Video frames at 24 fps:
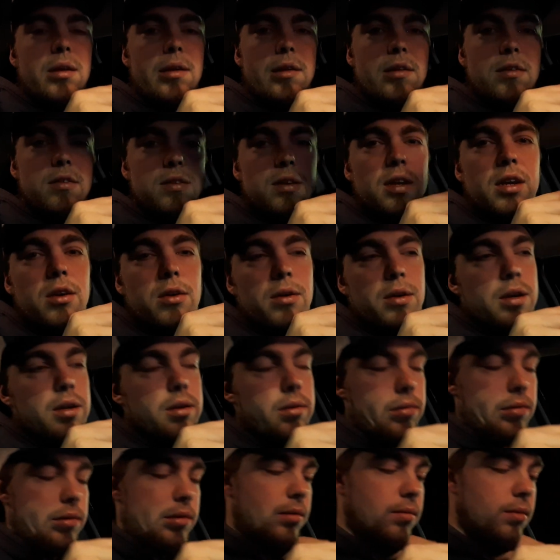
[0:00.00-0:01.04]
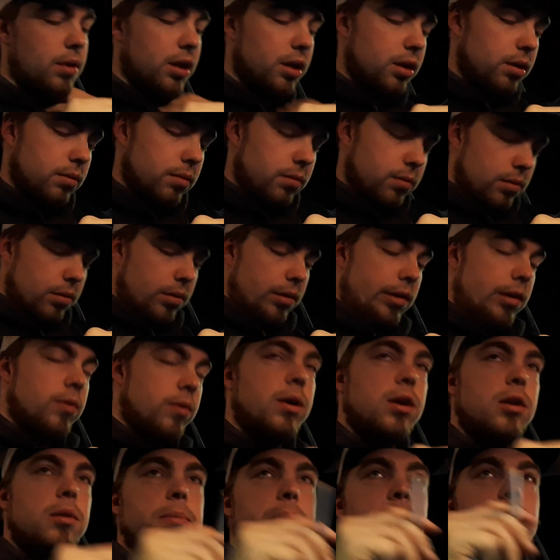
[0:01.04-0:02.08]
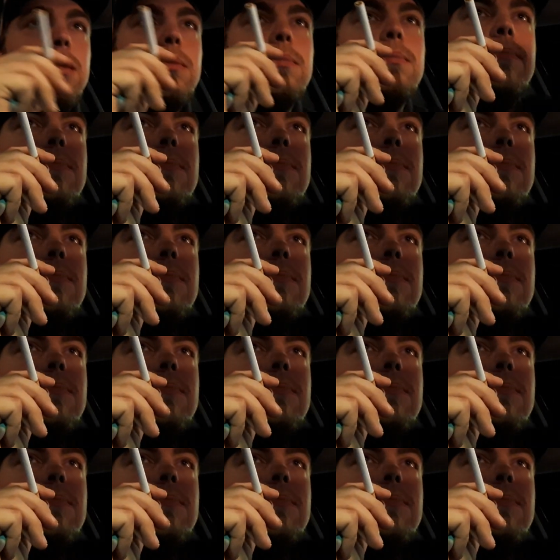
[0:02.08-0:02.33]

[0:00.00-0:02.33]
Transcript: cigarette in quite a bit